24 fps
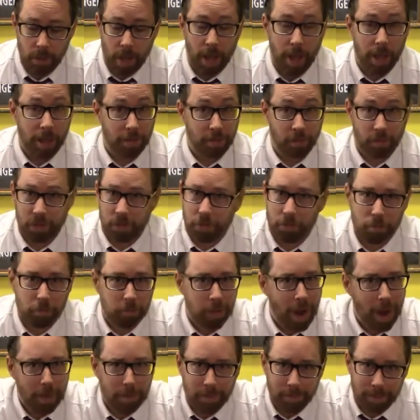You've
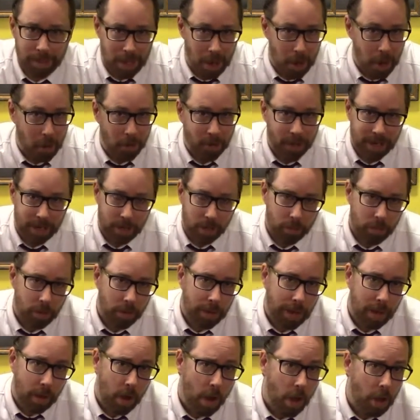probably already
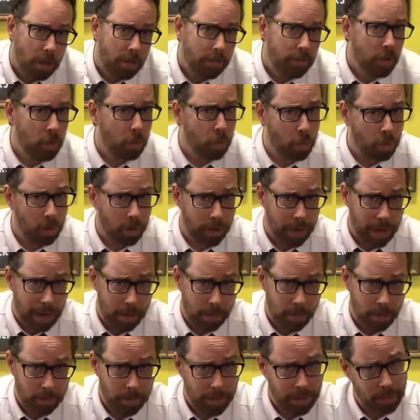thrown out all of your
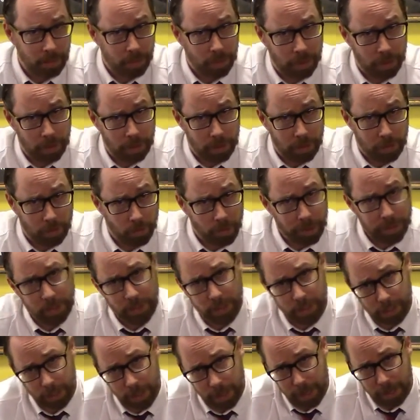Warhammer based on the
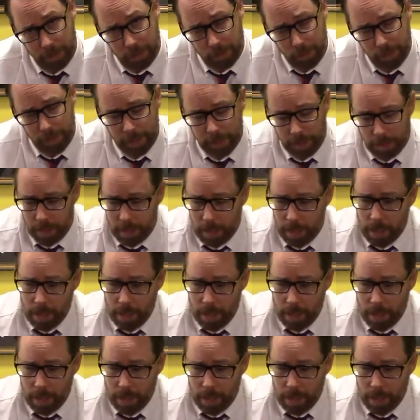recent announcement,